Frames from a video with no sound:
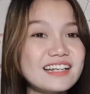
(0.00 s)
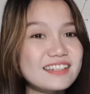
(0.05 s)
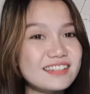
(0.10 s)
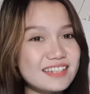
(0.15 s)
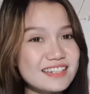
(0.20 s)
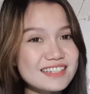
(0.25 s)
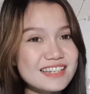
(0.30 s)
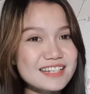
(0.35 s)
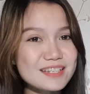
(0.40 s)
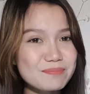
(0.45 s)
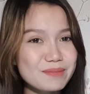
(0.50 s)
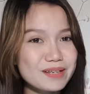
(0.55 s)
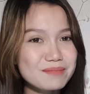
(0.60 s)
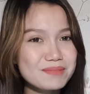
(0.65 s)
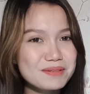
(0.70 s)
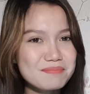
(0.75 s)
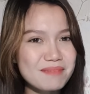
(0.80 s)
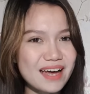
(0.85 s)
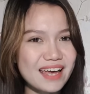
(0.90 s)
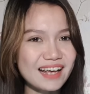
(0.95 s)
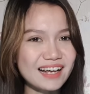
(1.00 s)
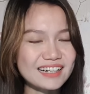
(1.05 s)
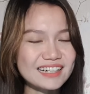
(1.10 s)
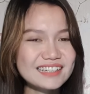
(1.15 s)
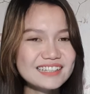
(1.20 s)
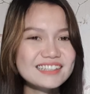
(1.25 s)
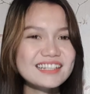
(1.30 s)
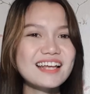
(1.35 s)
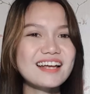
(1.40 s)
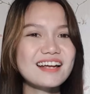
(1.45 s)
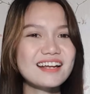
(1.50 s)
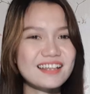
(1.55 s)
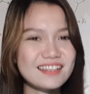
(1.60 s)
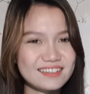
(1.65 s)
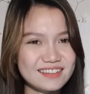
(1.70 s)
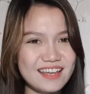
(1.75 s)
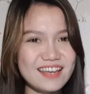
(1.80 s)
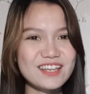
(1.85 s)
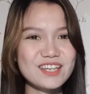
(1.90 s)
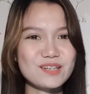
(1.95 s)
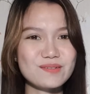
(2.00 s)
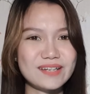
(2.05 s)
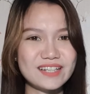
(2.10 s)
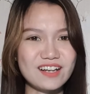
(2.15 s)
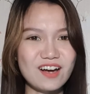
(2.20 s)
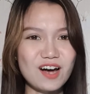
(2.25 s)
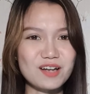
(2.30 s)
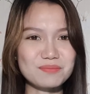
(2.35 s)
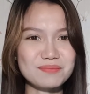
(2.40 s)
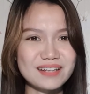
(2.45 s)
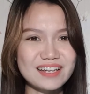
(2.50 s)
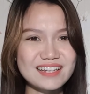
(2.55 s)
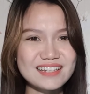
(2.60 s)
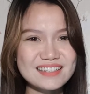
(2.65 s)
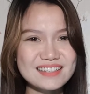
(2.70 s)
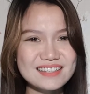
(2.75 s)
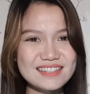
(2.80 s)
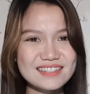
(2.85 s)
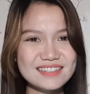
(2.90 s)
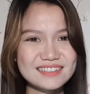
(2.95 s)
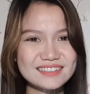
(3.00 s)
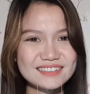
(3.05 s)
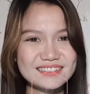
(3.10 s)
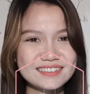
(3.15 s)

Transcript: This has been Mamaika. Thank you and God bless.